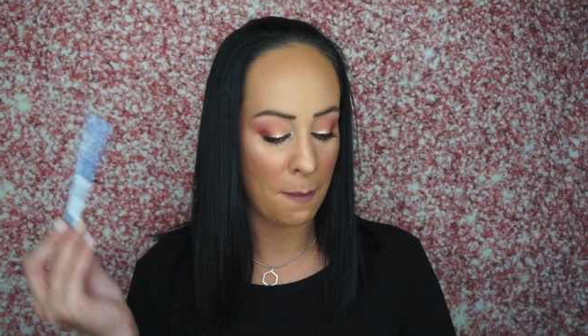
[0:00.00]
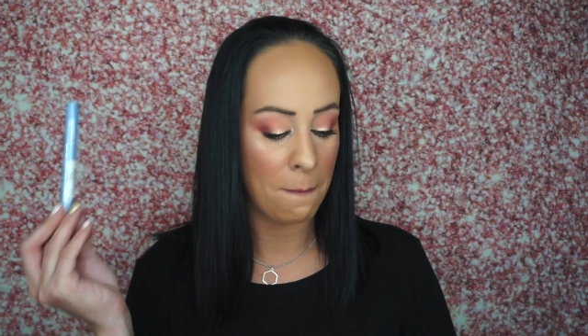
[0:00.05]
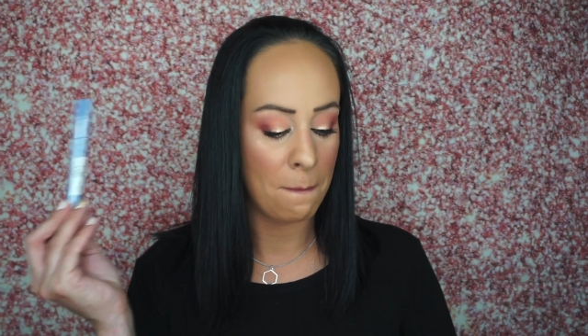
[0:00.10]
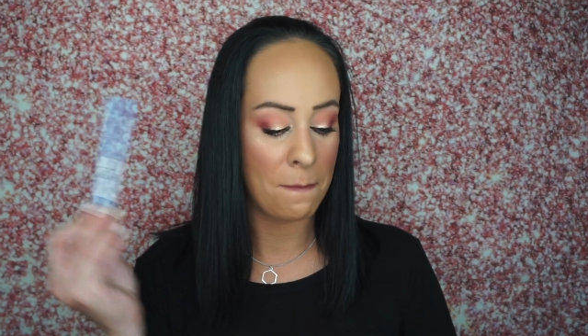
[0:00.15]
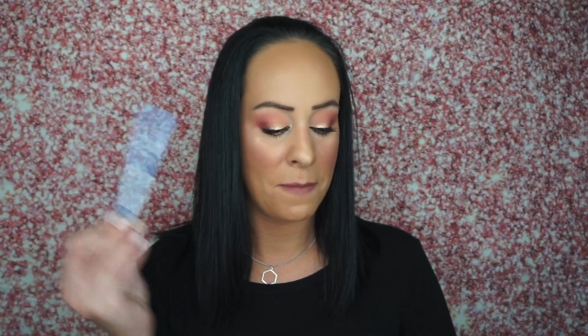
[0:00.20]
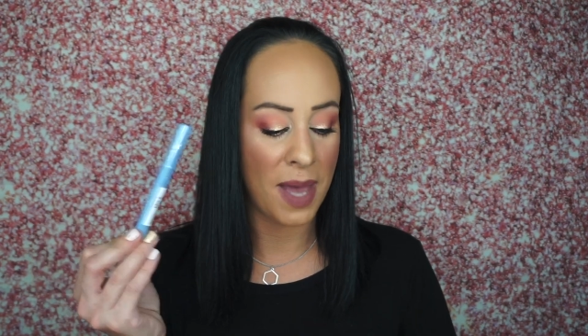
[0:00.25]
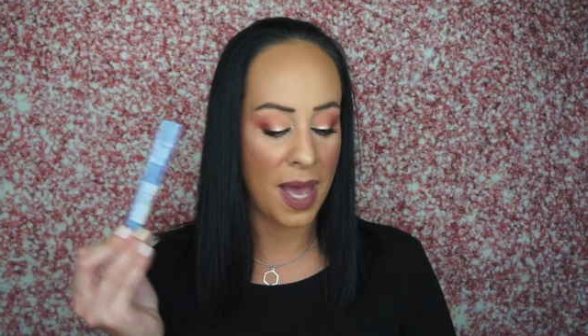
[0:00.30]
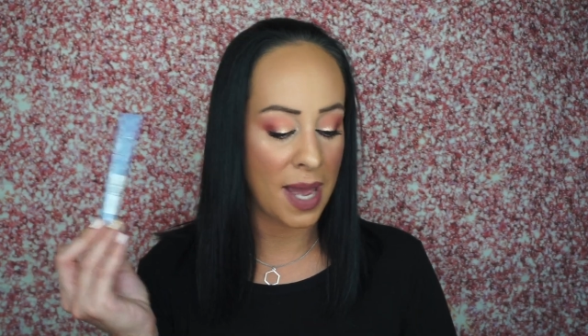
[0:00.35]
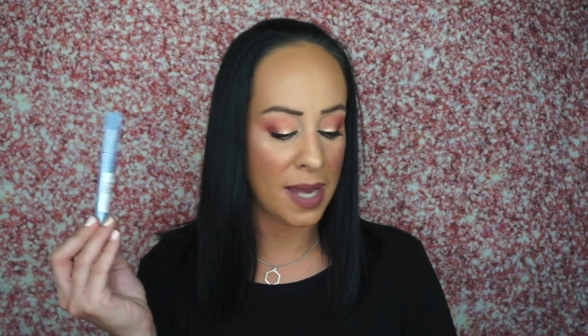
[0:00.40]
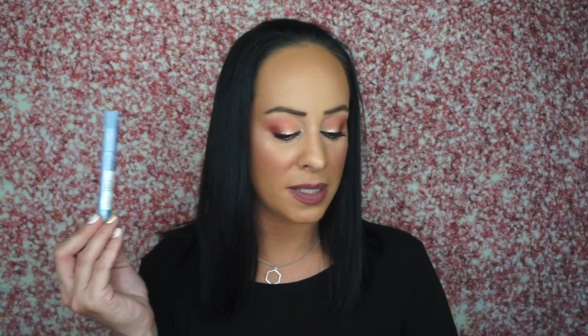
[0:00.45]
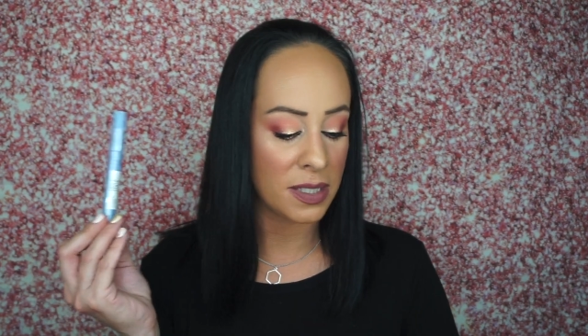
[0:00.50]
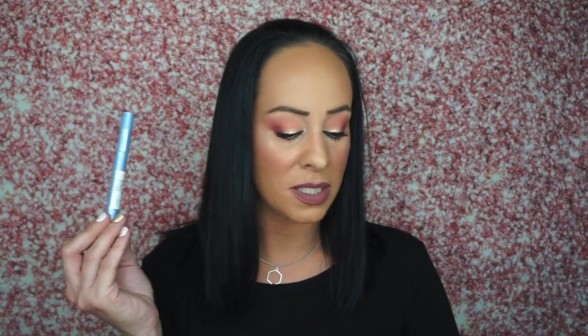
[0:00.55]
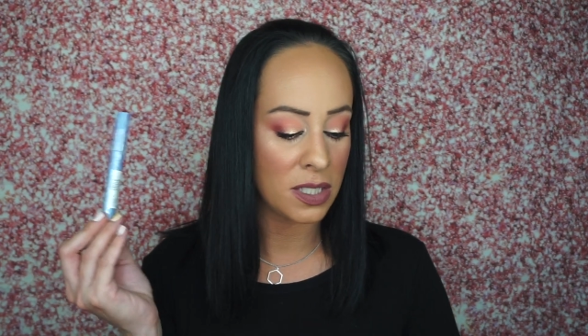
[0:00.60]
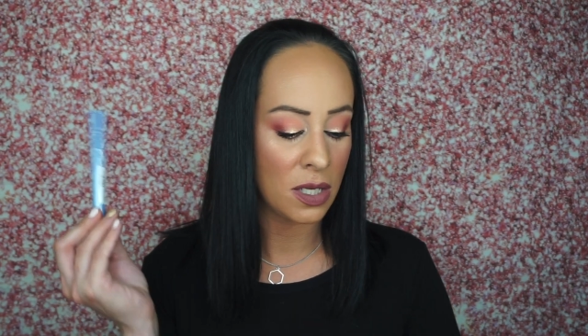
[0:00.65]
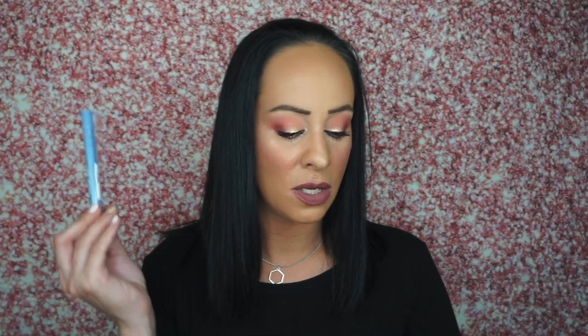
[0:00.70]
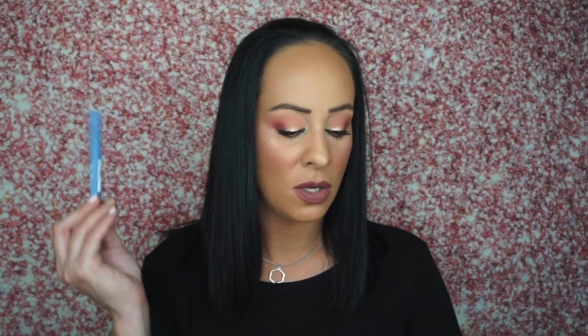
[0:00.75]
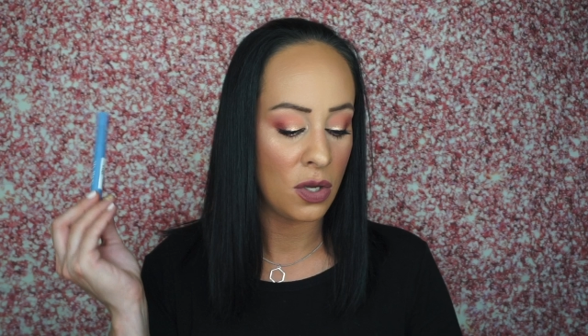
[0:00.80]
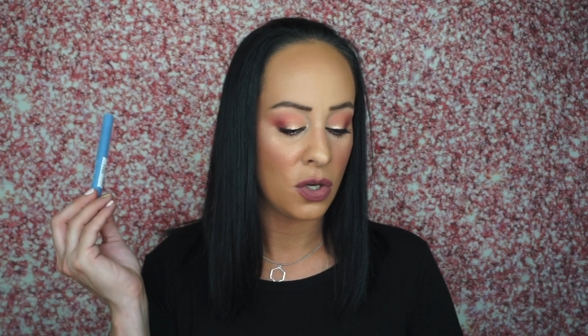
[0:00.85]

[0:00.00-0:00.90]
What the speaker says: Matte